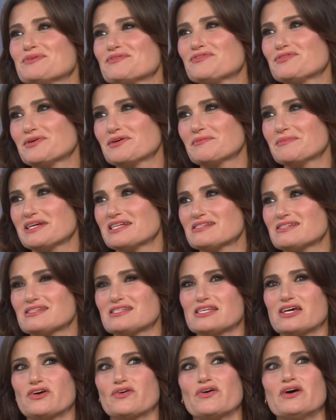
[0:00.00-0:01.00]
performance.
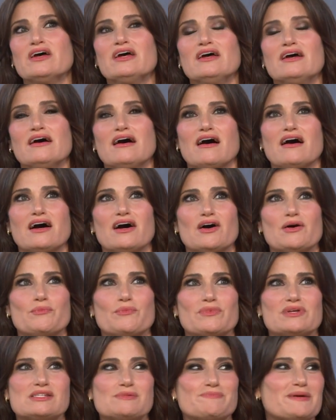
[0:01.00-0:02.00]
So
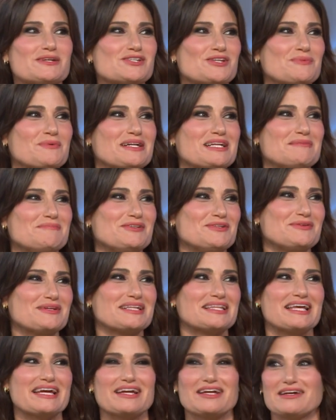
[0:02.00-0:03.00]
um, especially when I'm
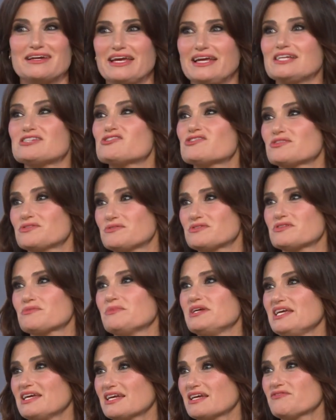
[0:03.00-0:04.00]
doing like eight shows a
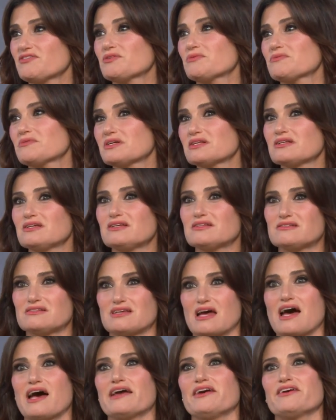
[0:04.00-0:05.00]
week, if you're really
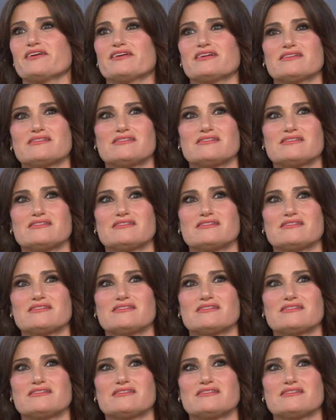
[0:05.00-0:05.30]
tired